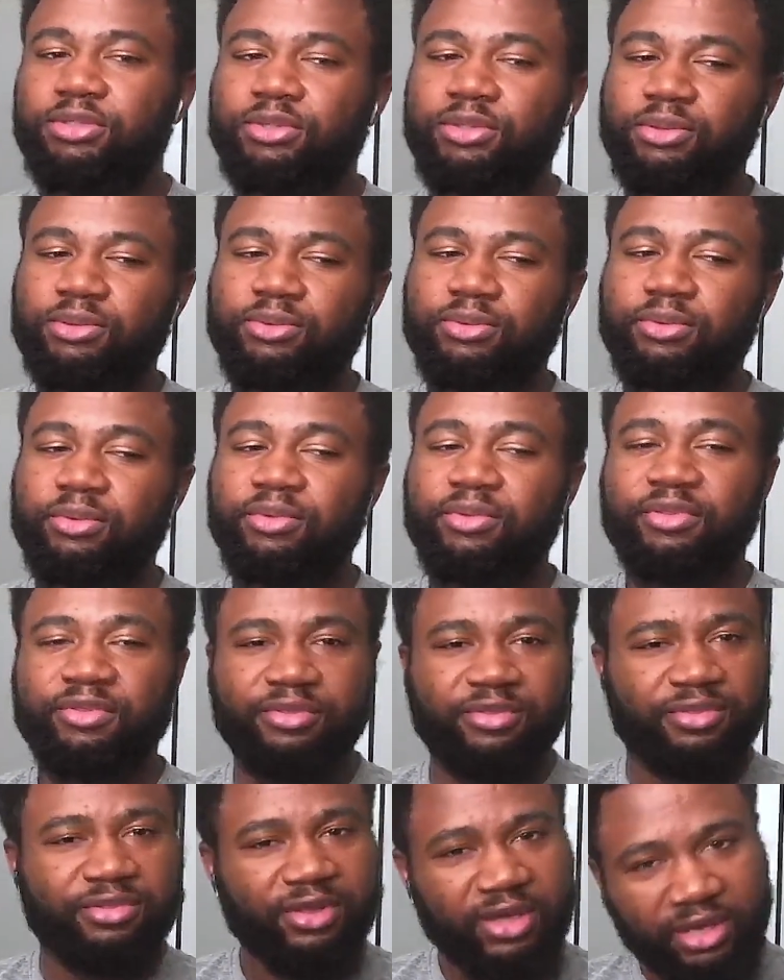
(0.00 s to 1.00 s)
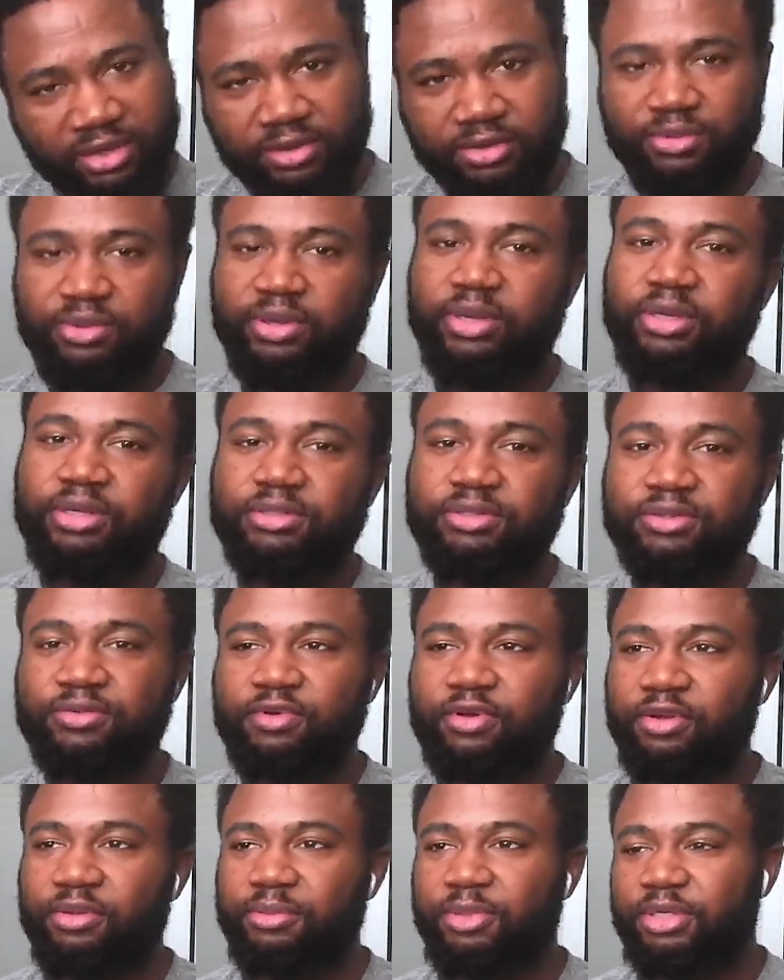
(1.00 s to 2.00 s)
So thank you guys
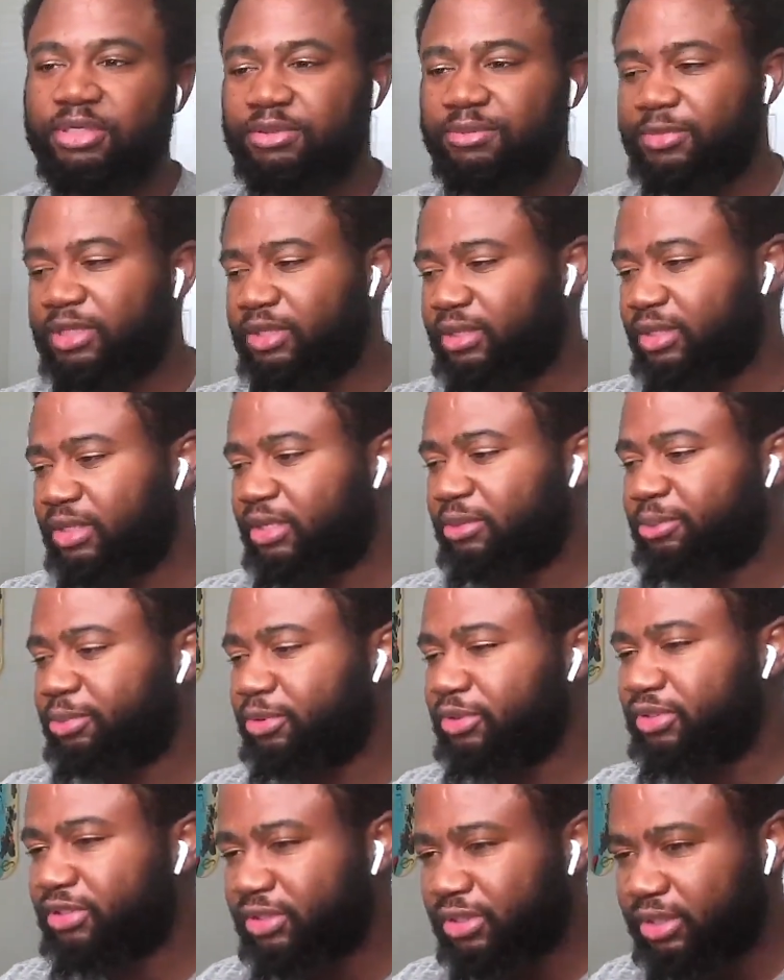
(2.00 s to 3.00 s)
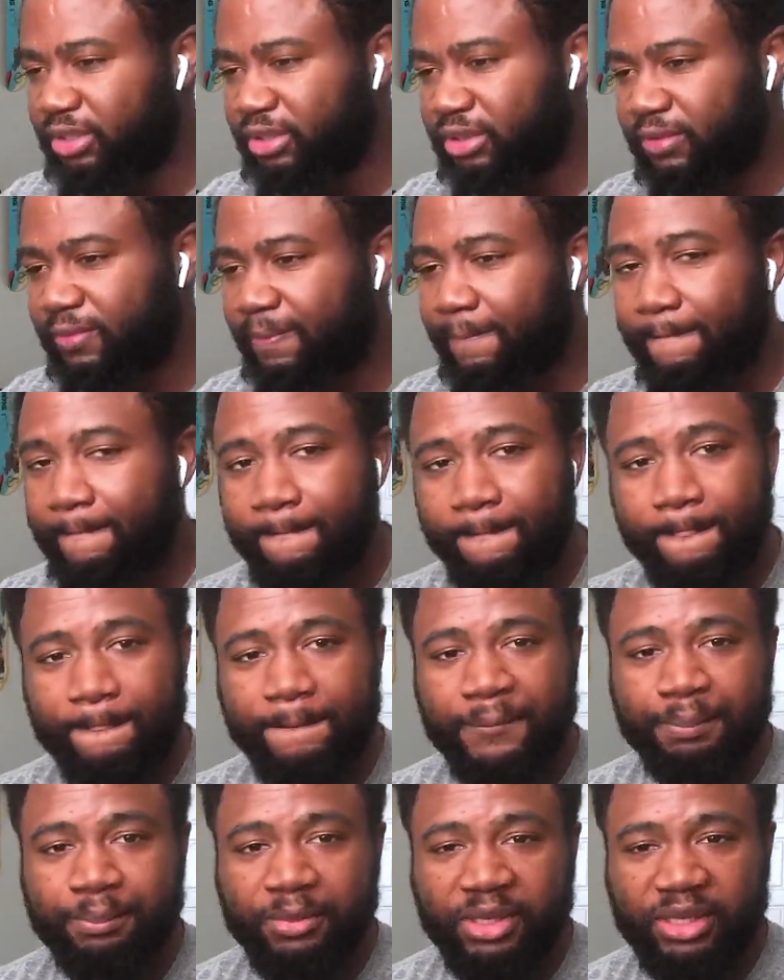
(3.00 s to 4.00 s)
very much, man. I appreciate it.
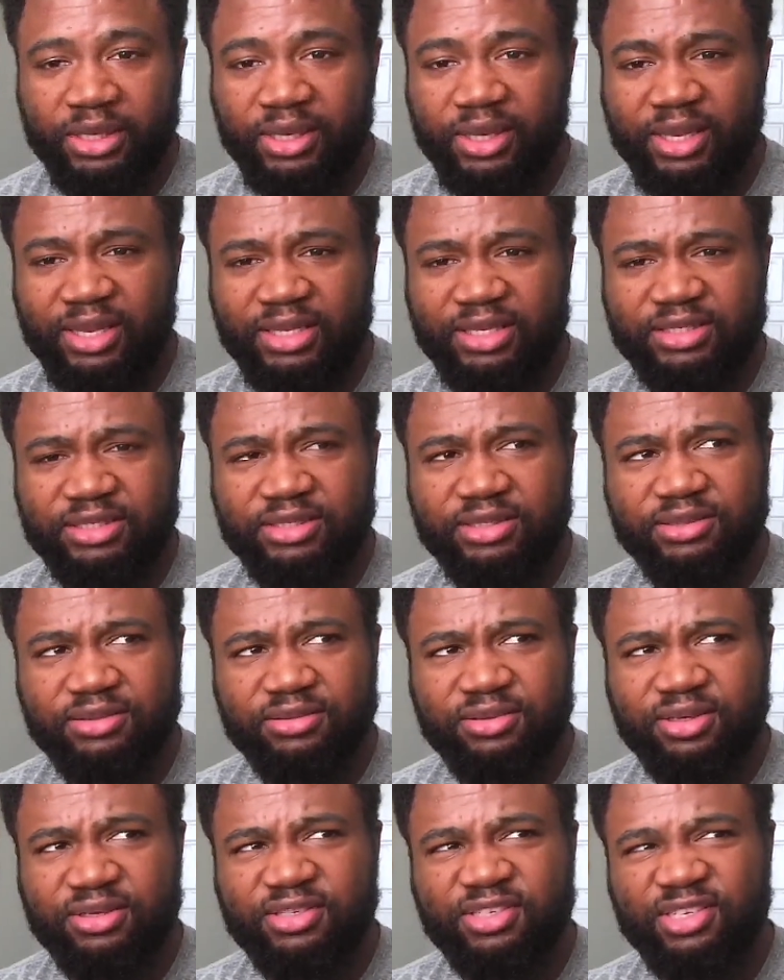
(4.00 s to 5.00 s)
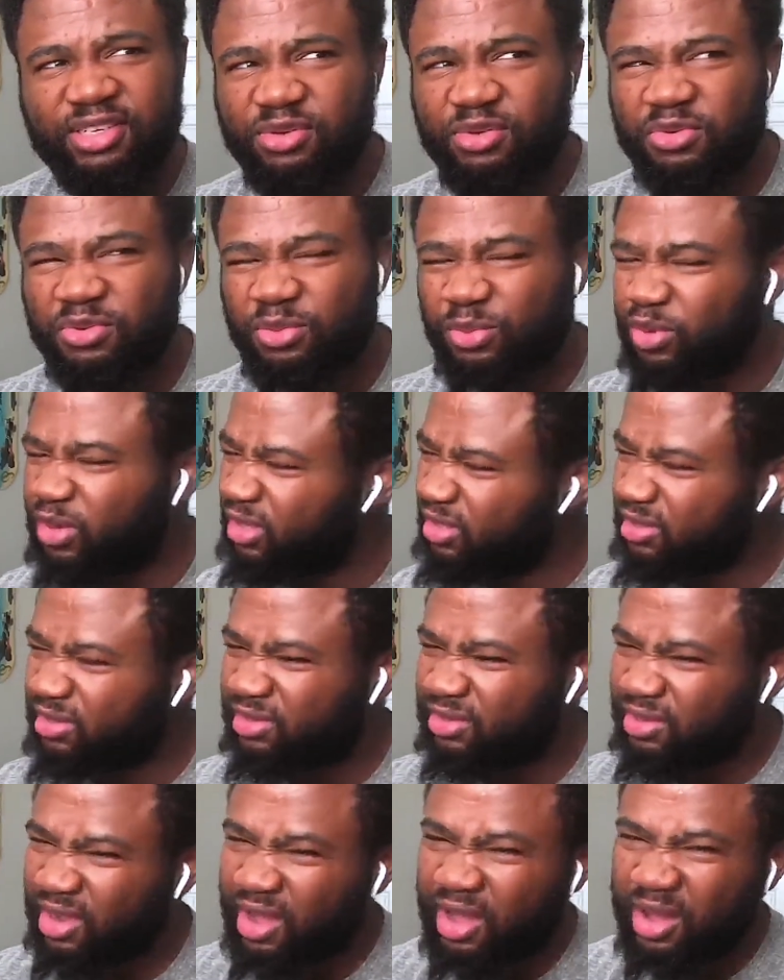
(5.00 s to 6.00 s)
But yeah, let's see
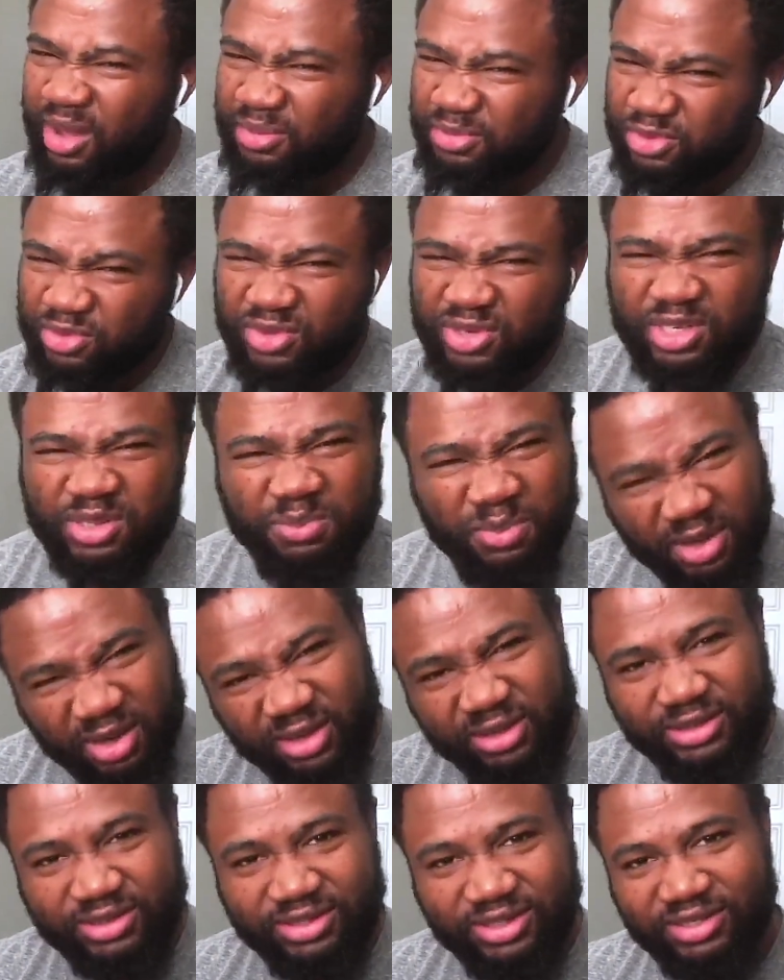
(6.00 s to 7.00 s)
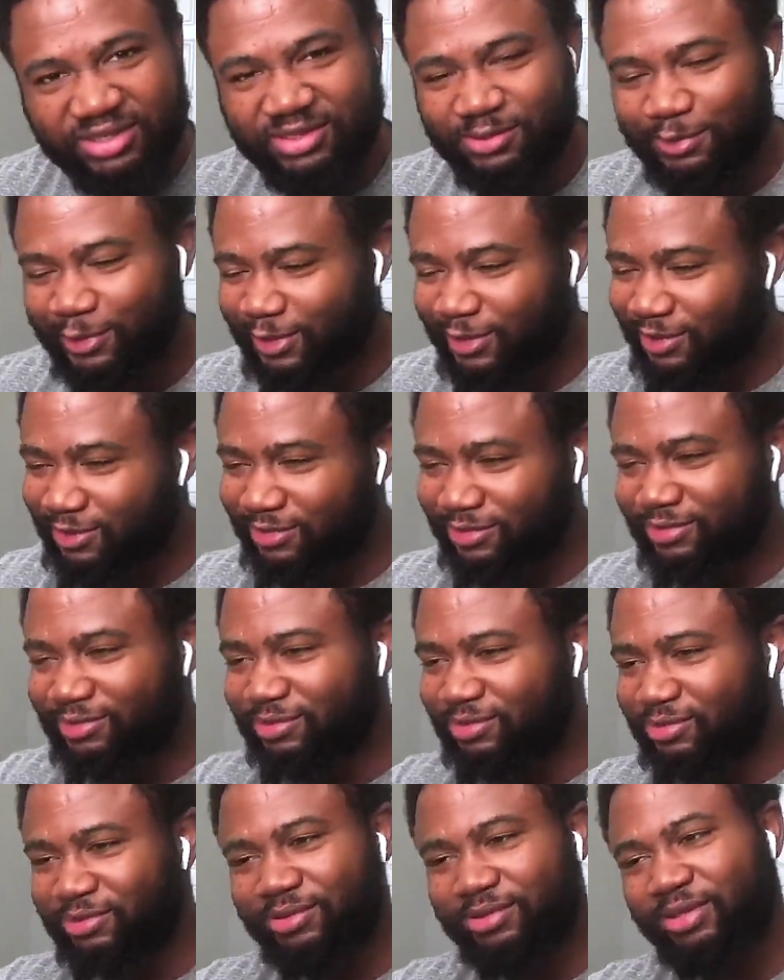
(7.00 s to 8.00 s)
what Tom's response is, man.
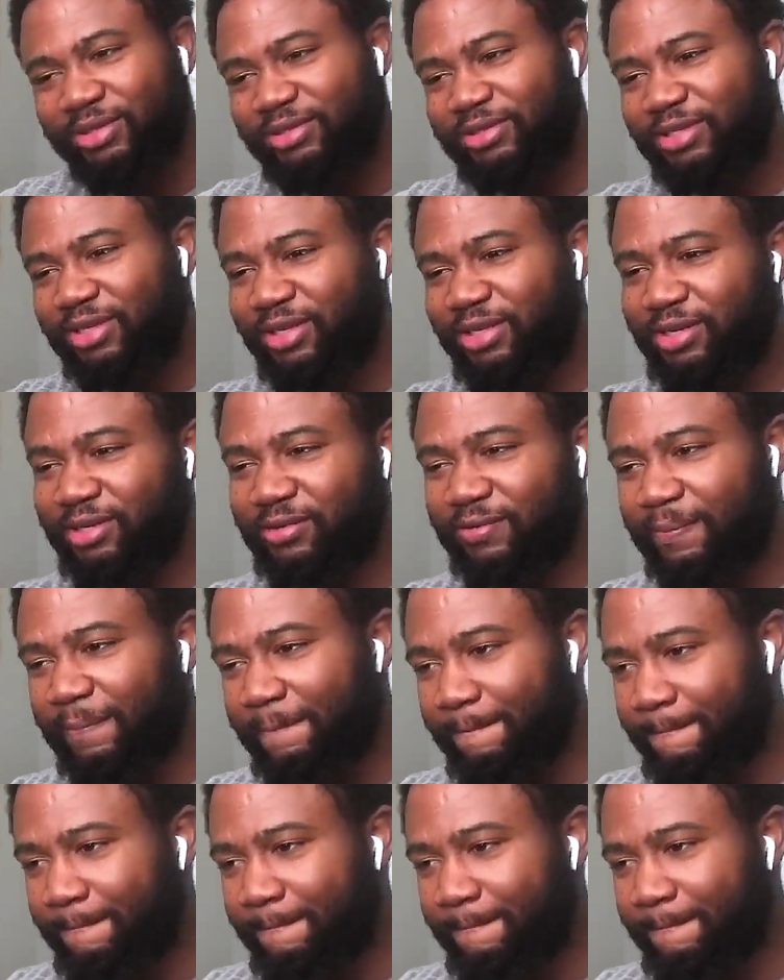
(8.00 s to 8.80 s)
Let's get it.